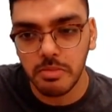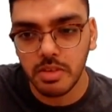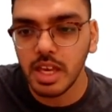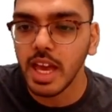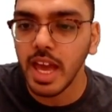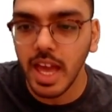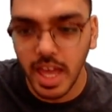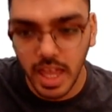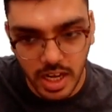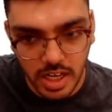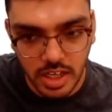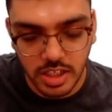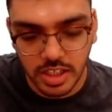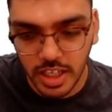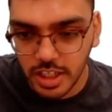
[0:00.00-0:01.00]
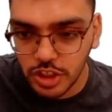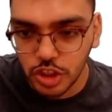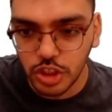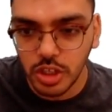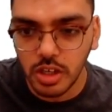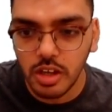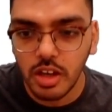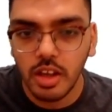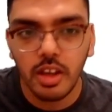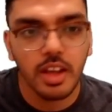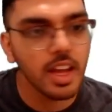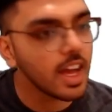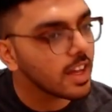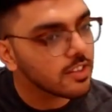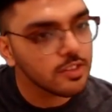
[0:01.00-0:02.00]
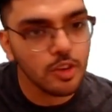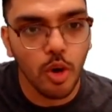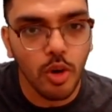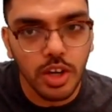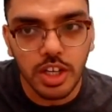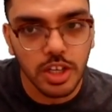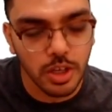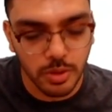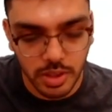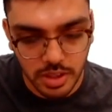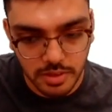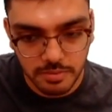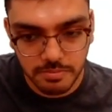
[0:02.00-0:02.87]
care, and attention has gone into it.